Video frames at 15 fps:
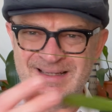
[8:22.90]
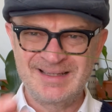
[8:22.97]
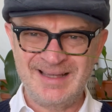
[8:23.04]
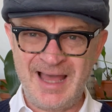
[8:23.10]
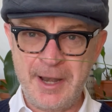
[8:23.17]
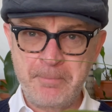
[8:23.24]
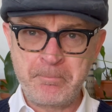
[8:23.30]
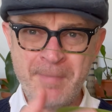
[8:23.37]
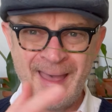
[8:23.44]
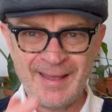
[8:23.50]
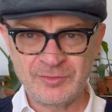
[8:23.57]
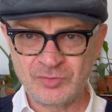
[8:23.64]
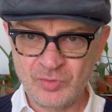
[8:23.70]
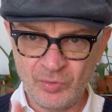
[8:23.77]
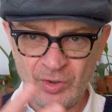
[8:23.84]
kind of
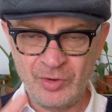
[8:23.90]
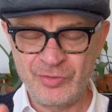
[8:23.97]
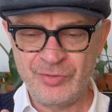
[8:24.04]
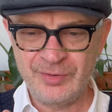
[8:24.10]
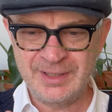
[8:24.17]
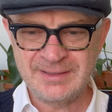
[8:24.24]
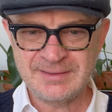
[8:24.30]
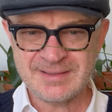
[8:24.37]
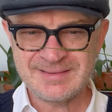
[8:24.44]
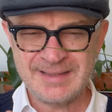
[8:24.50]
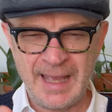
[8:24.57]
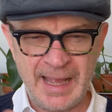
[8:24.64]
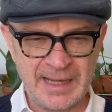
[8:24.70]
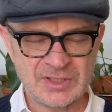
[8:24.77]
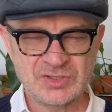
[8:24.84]
mad growth and it doesn't
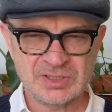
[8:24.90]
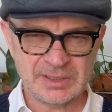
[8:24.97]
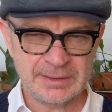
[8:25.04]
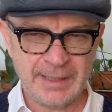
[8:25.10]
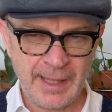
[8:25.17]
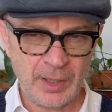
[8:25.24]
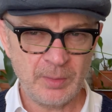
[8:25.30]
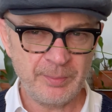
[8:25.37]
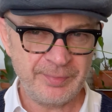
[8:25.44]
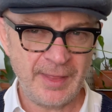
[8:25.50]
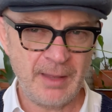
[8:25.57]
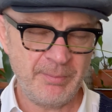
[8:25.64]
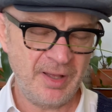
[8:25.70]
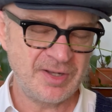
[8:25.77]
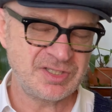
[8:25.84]
actually help
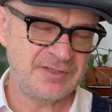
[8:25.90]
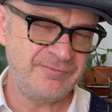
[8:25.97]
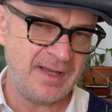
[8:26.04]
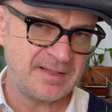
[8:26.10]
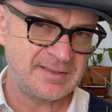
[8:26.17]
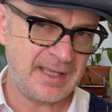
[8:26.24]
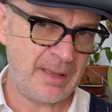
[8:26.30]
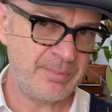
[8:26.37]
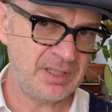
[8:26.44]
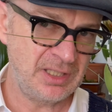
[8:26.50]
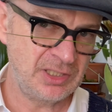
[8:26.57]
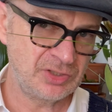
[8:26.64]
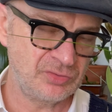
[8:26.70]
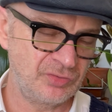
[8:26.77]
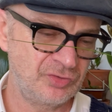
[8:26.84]
that much. In fact, it can be a
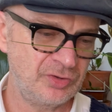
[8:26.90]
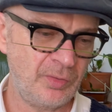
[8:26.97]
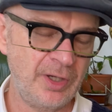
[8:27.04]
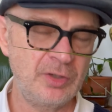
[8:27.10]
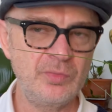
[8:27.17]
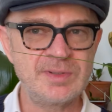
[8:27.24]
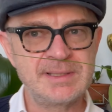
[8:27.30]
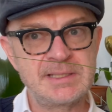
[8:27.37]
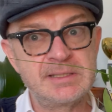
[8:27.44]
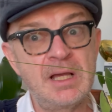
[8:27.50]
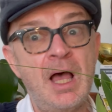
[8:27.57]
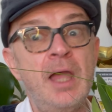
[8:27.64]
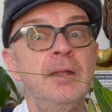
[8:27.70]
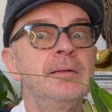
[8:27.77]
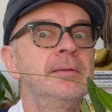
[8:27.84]
hindrance. So I always
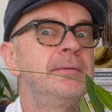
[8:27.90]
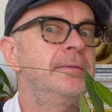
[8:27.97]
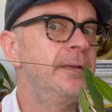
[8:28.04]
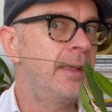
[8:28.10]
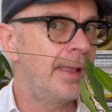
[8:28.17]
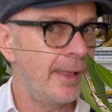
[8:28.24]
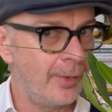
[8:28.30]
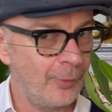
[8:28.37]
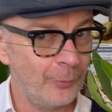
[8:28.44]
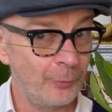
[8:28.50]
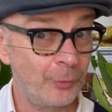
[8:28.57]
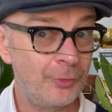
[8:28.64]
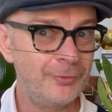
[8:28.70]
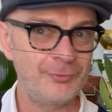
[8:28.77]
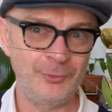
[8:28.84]
dial
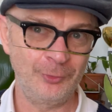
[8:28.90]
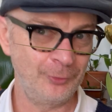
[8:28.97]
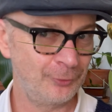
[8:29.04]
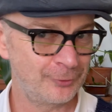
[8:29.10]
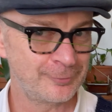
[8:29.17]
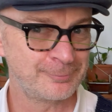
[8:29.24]
down the food.